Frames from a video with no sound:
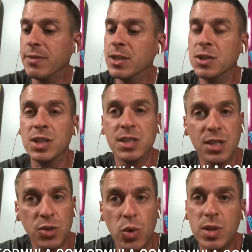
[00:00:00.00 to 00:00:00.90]

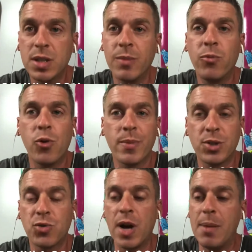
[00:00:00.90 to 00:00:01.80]
There's always some form of
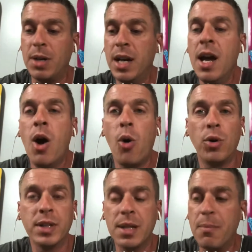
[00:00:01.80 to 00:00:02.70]
drama
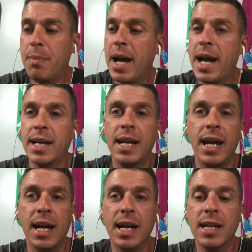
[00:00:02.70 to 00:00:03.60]
holding them back,
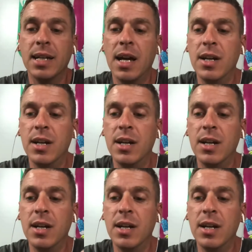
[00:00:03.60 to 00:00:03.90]
and